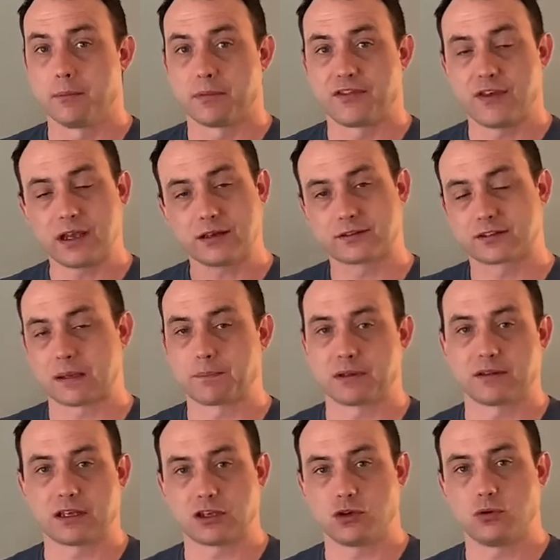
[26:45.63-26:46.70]
but think of
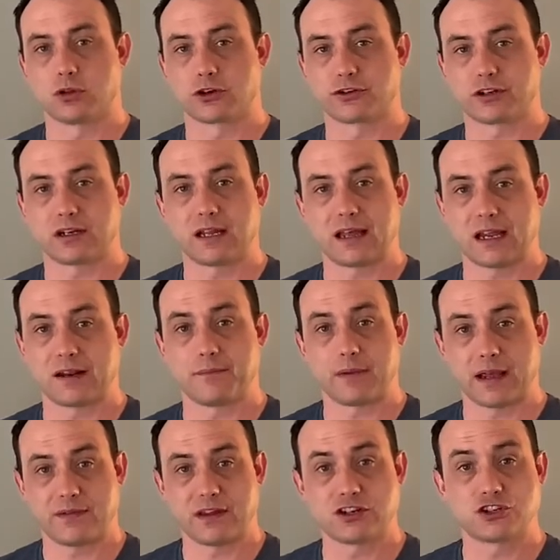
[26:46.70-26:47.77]
something that you learned today
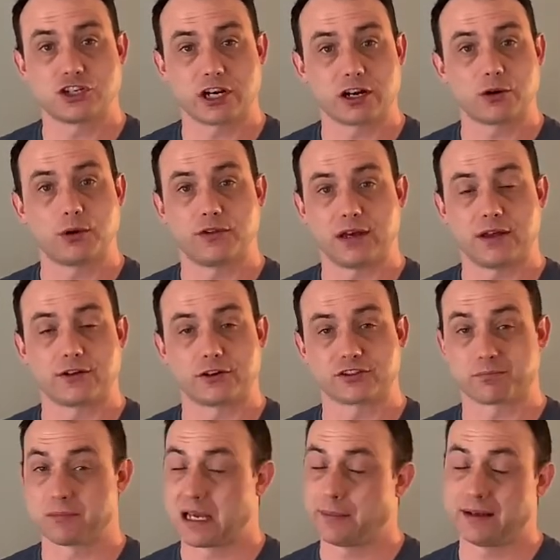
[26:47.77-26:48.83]
and then share it with others.
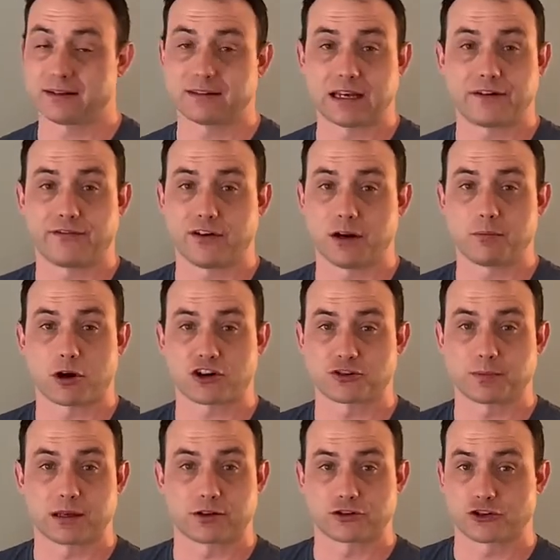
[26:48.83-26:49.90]
Maybe it's that fun
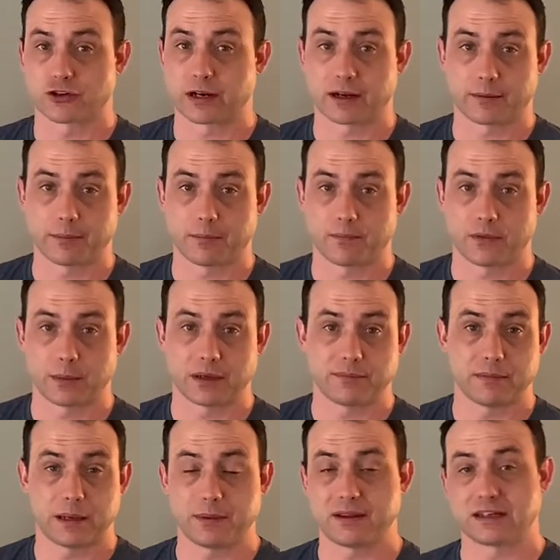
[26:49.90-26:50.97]
marshmallow trick. I
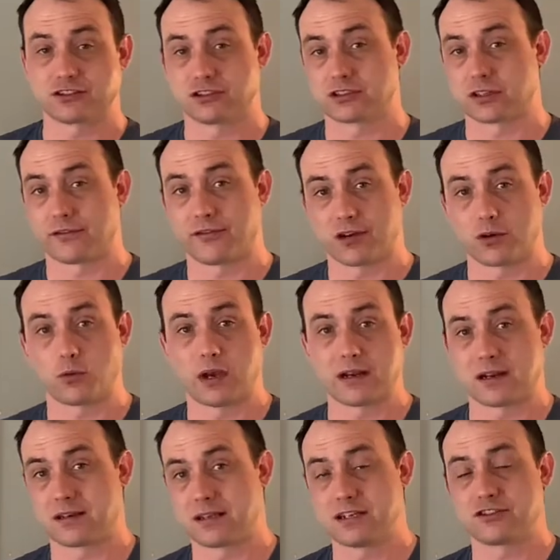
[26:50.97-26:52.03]
mean, maybe that's just a fun way
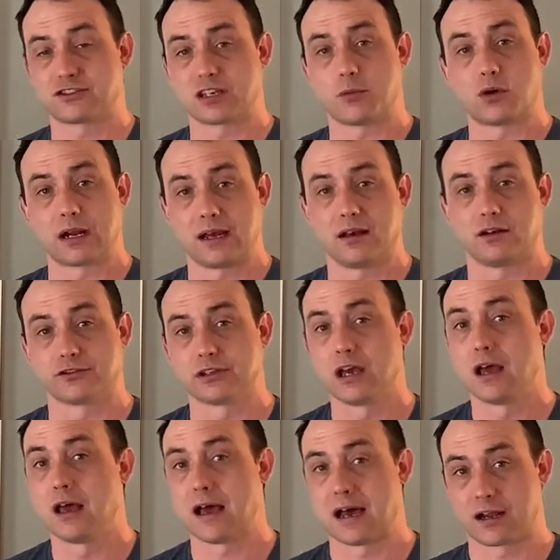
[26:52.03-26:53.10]
to teach someone else
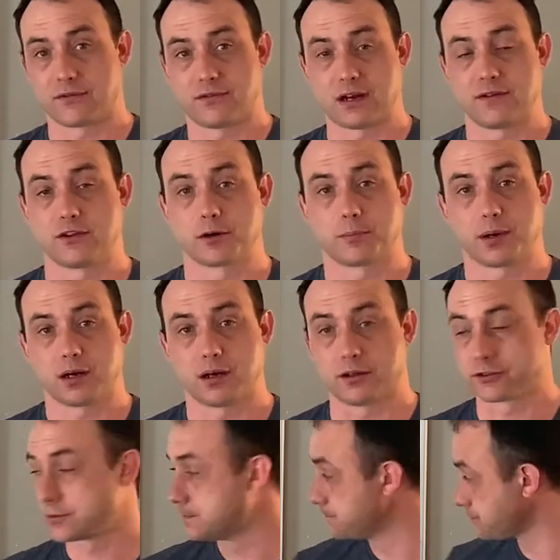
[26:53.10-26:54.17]
how to find their
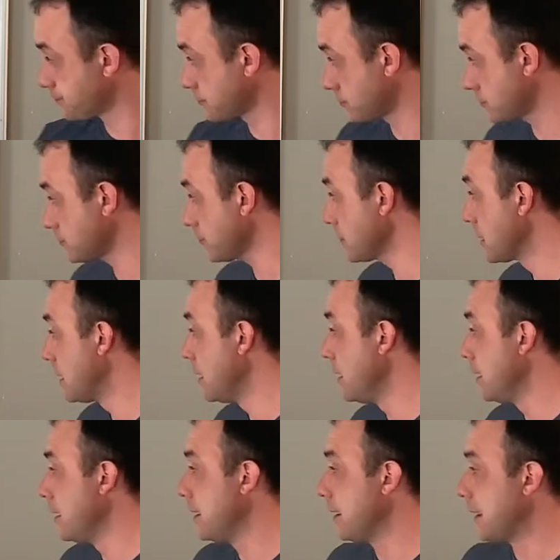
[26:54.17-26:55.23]
pulse.
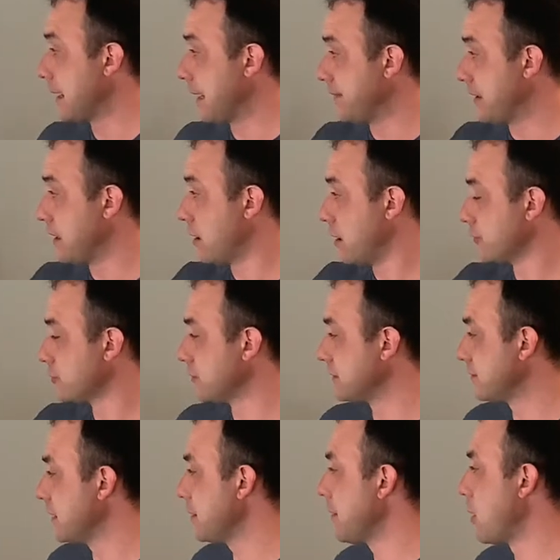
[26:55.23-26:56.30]
And then also
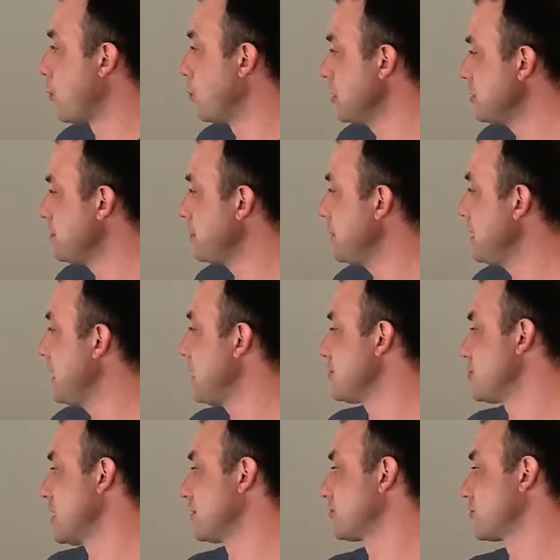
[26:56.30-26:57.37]
let's think about which
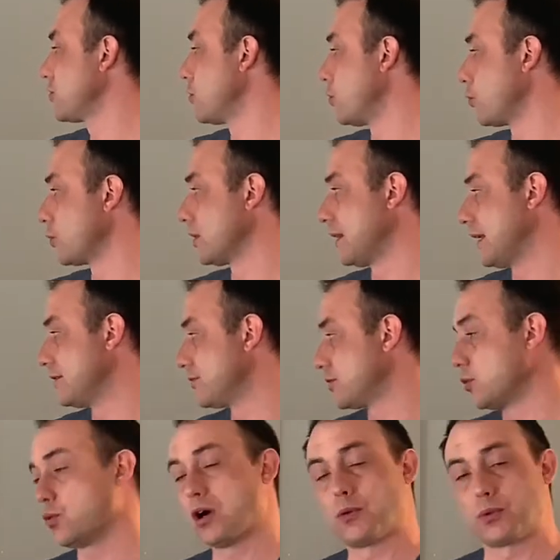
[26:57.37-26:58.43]
PHS goal relates
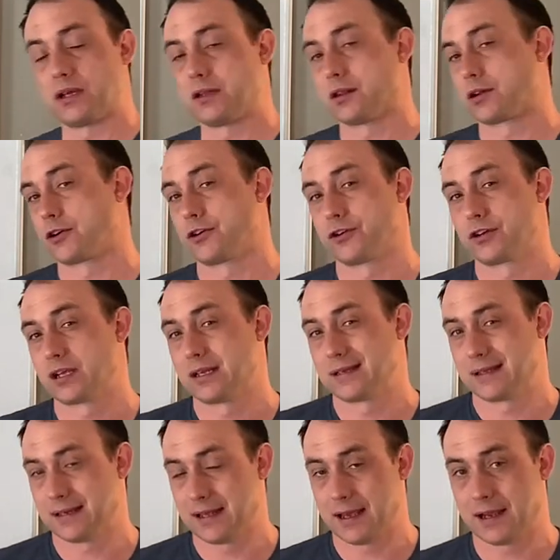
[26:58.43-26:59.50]
to what we learned
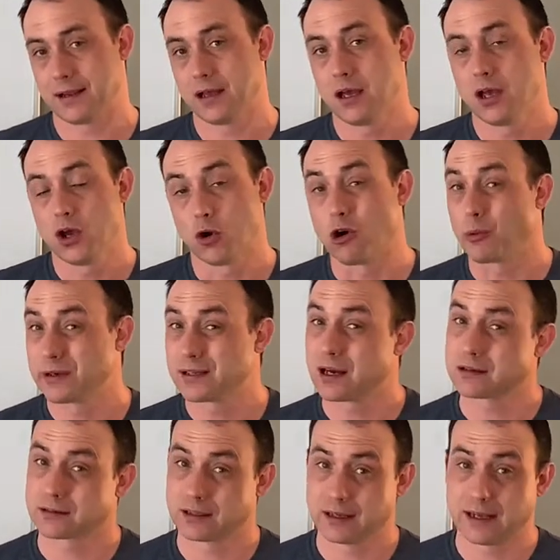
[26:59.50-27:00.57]
today. Well, we
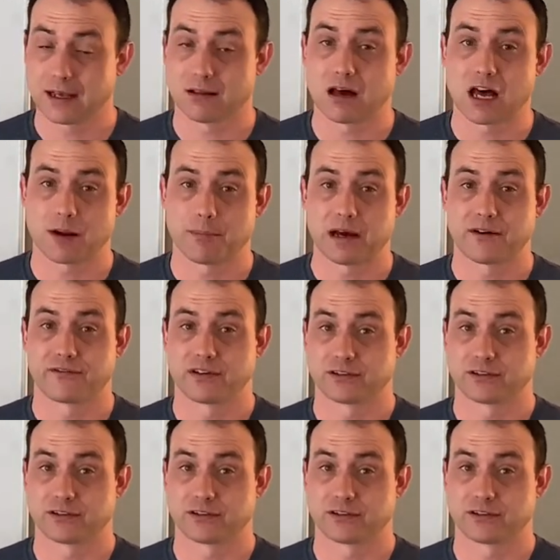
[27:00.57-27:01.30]
talked today a lot about